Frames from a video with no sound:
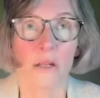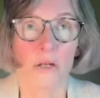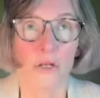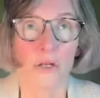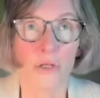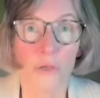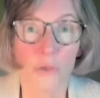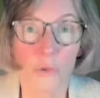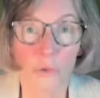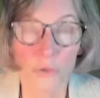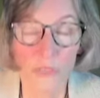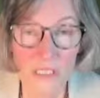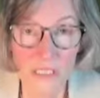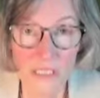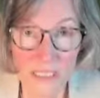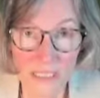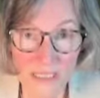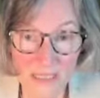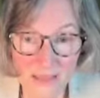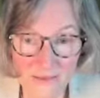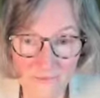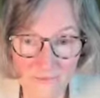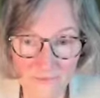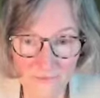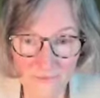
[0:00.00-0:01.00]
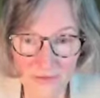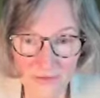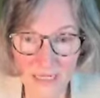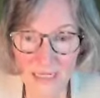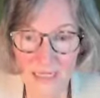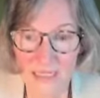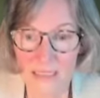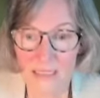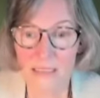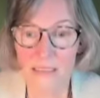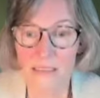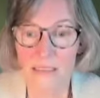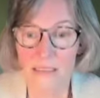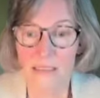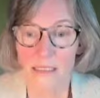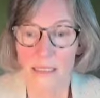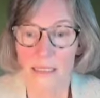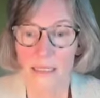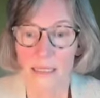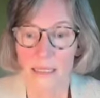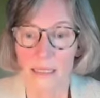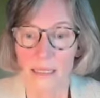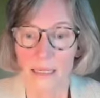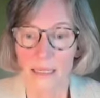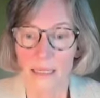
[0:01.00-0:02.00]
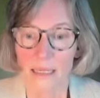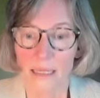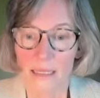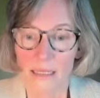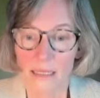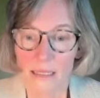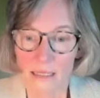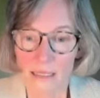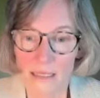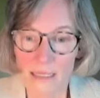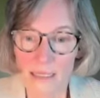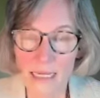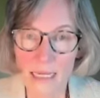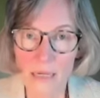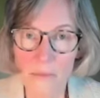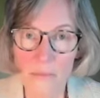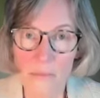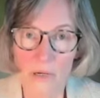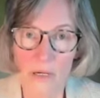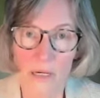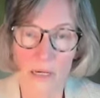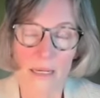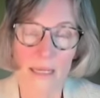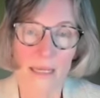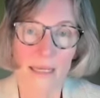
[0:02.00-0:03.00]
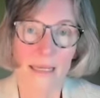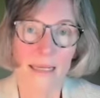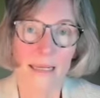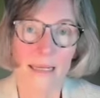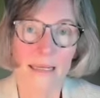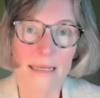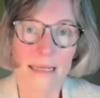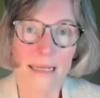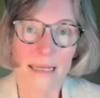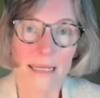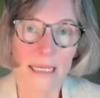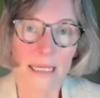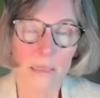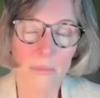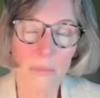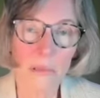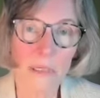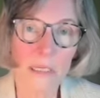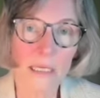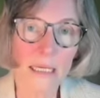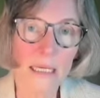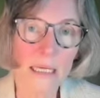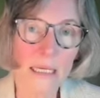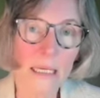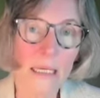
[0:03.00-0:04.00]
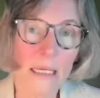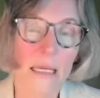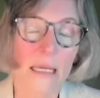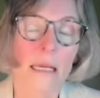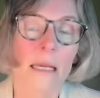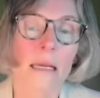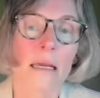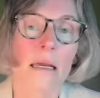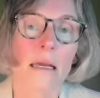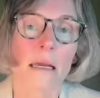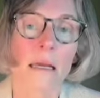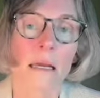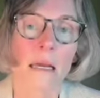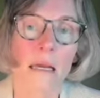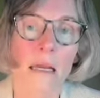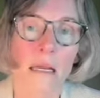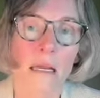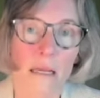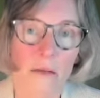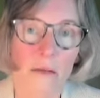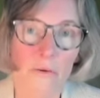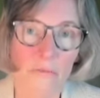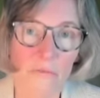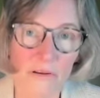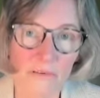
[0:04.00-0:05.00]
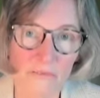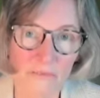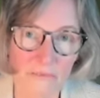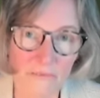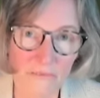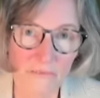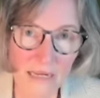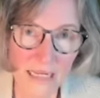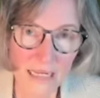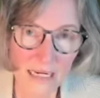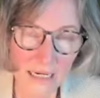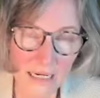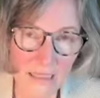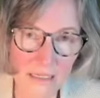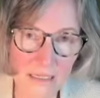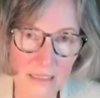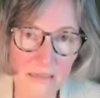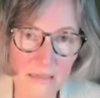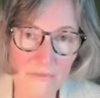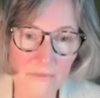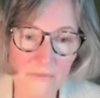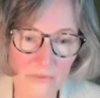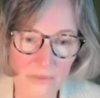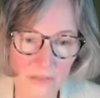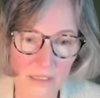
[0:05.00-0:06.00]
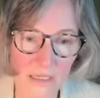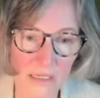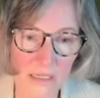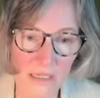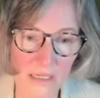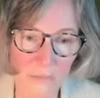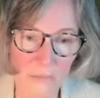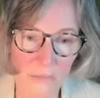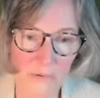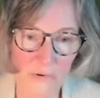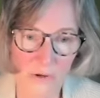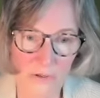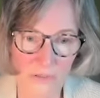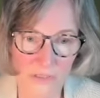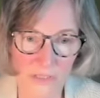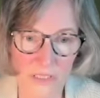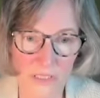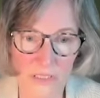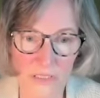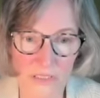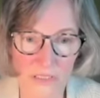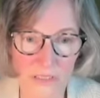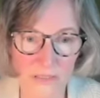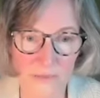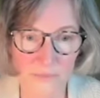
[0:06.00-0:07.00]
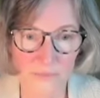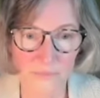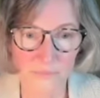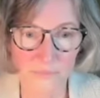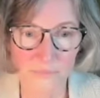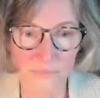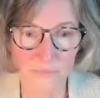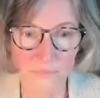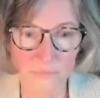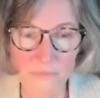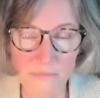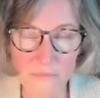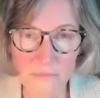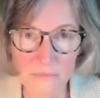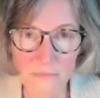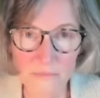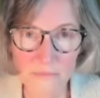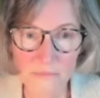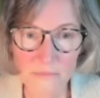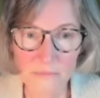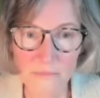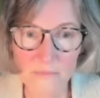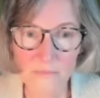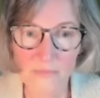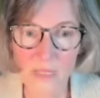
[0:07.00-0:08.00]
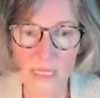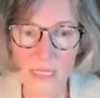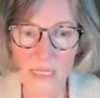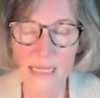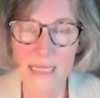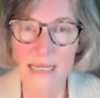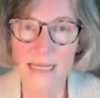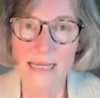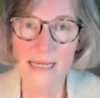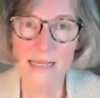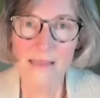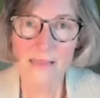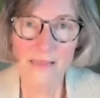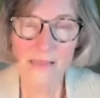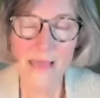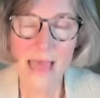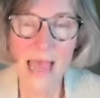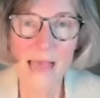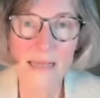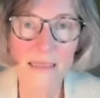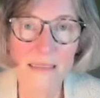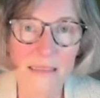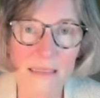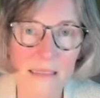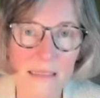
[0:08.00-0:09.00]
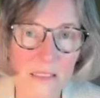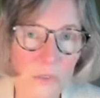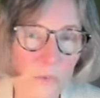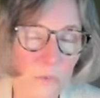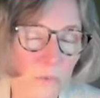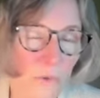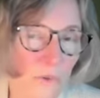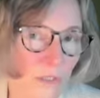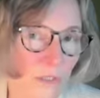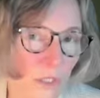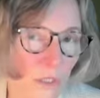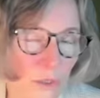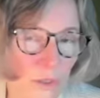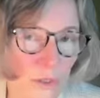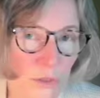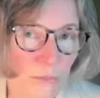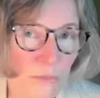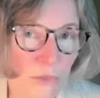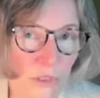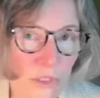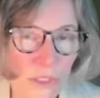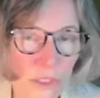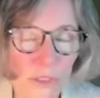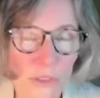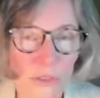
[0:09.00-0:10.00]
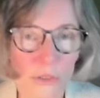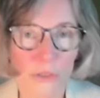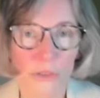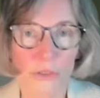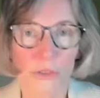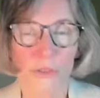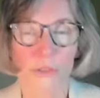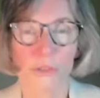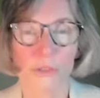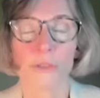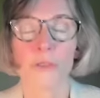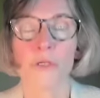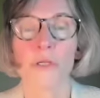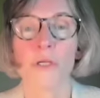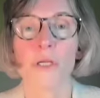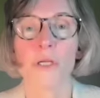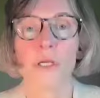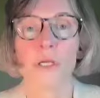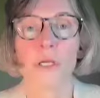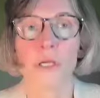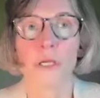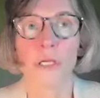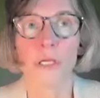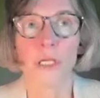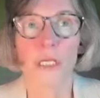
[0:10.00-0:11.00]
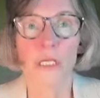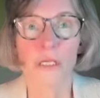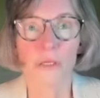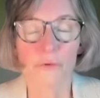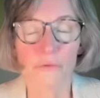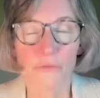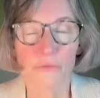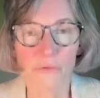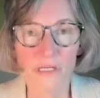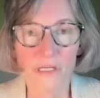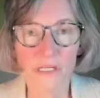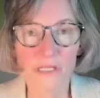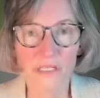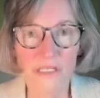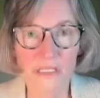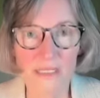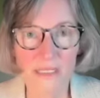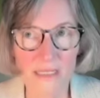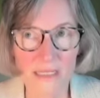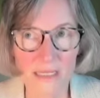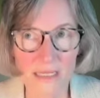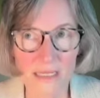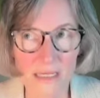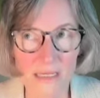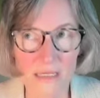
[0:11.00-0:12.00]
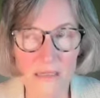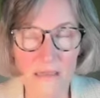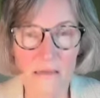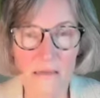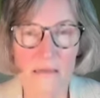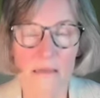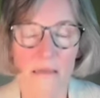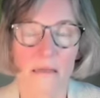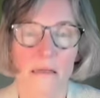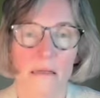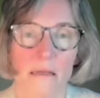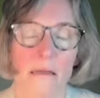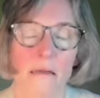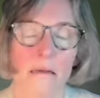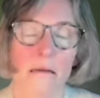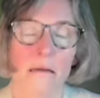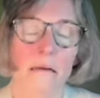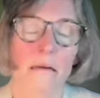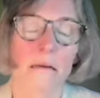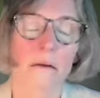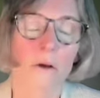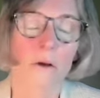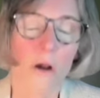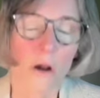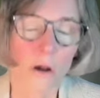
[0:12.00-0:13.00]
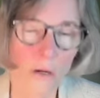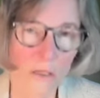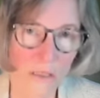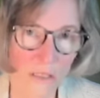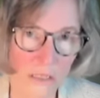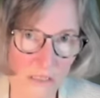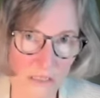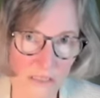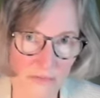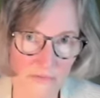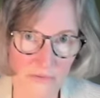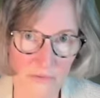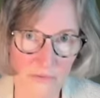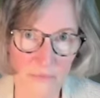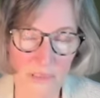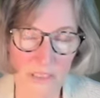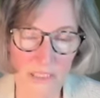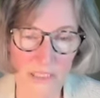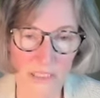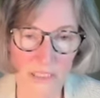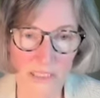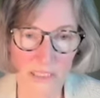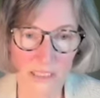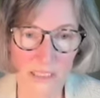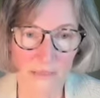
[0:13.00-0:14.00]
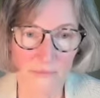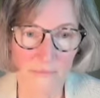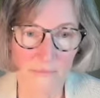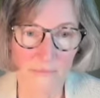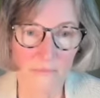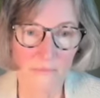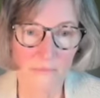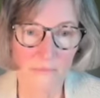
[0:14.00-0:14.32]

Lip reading: noticing their feelings, and thereby enabling a reflective thinking process. And that is what ultimately gonna increase their cognitive ability.